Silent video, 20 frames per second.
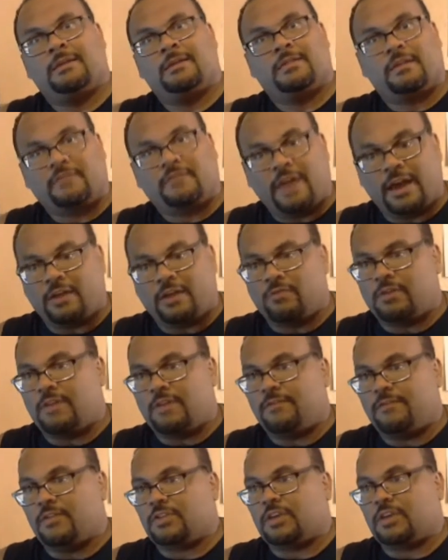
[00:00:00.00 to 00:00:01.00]
The Tiger
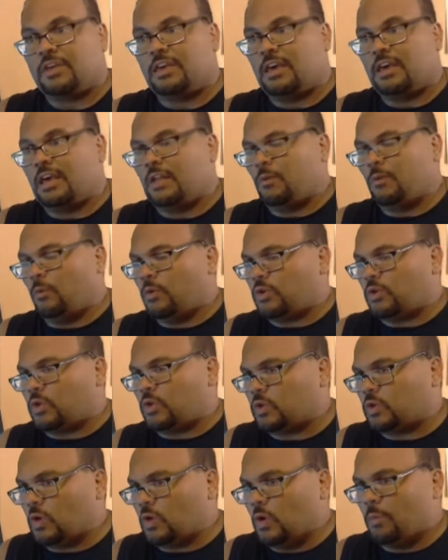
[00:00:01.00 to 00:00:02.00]
defense, again, was
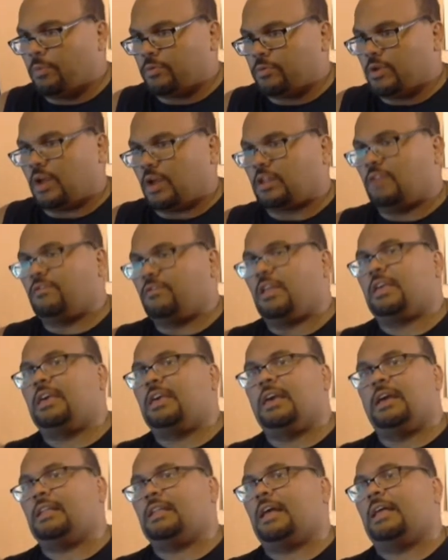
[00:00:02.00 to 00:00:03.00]
so productive. And
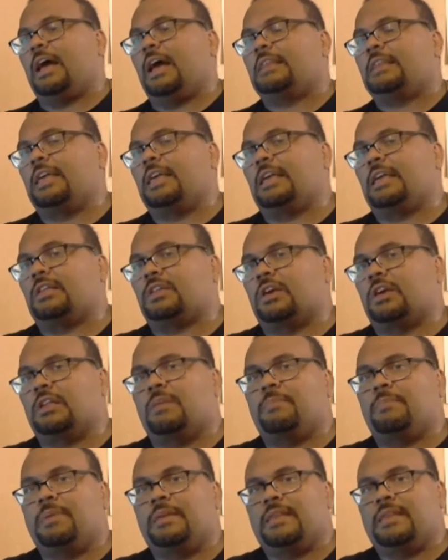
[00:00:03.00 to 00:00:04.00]
again, I think it's
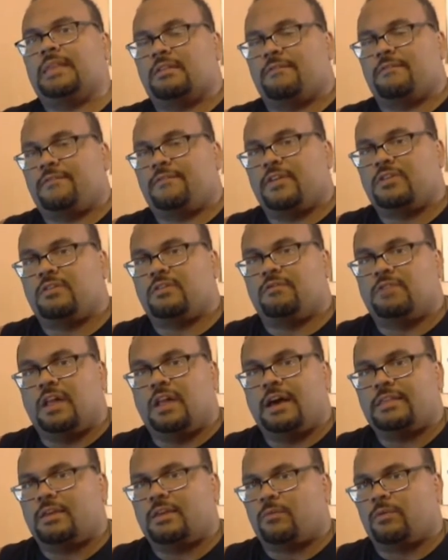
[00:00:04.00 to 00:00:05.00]
going to be that defensive
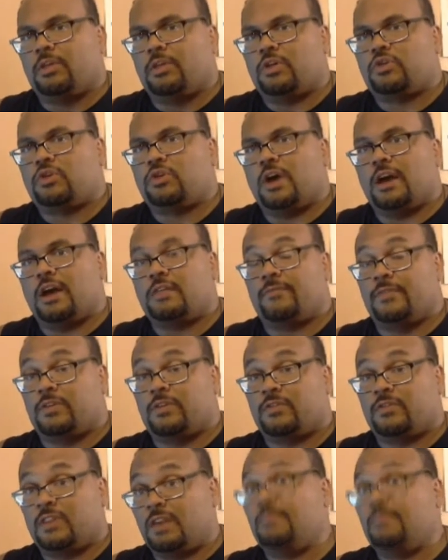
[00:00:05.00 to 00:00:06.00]
line that really shines for
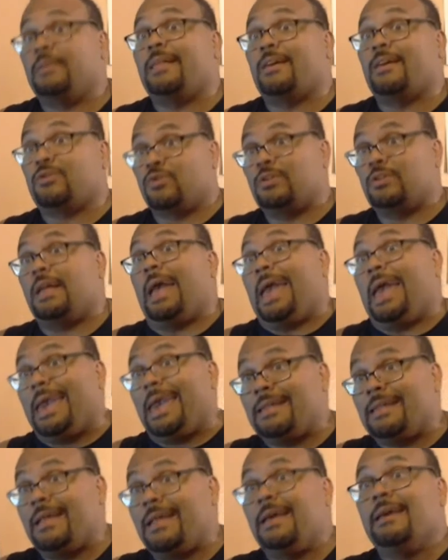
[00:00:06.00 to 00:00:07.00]
this team. And that should
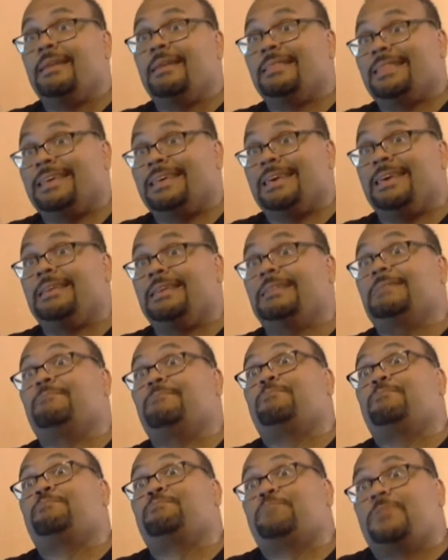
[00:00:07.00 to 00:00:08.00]
aid the
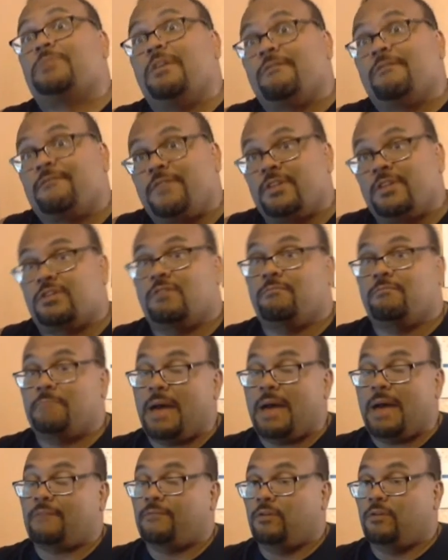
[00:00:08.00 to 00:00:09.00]
defensive
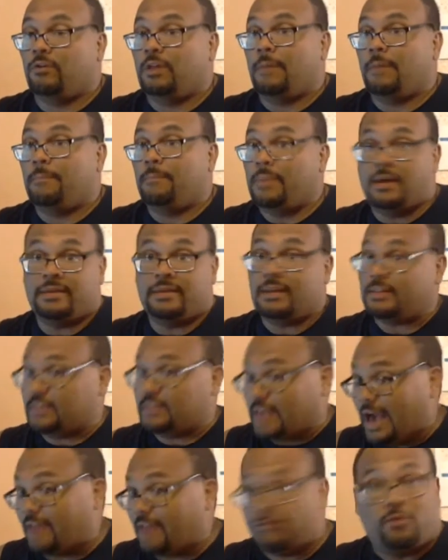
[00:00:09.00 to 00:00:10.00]
backfield a bit. And
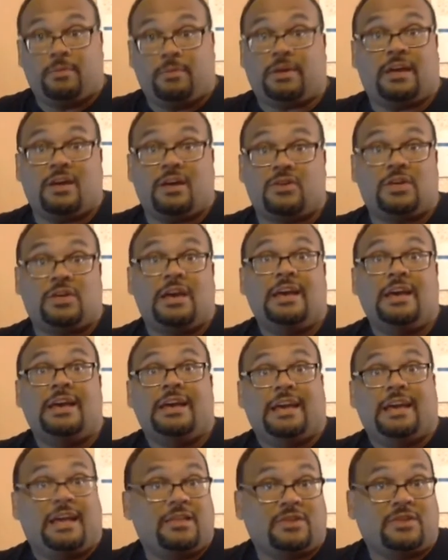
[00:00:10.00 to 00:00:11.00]
it's got to, because
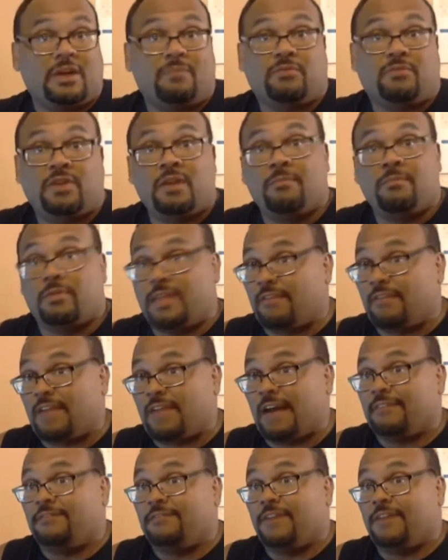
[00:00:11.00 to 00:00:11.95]
in September, they've got